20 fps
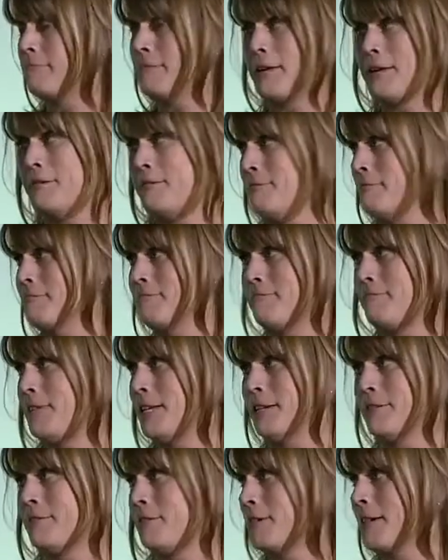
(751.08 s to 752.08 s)
They don't,
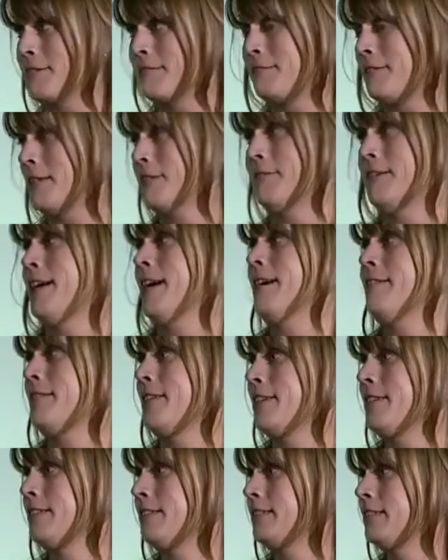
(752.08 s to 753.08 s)
they don't, they don't have
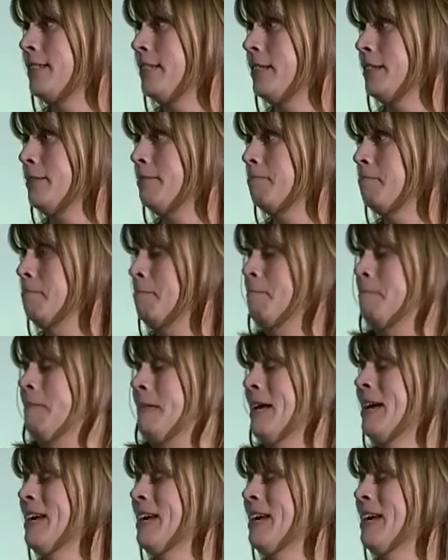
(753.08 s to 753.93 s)
it. So.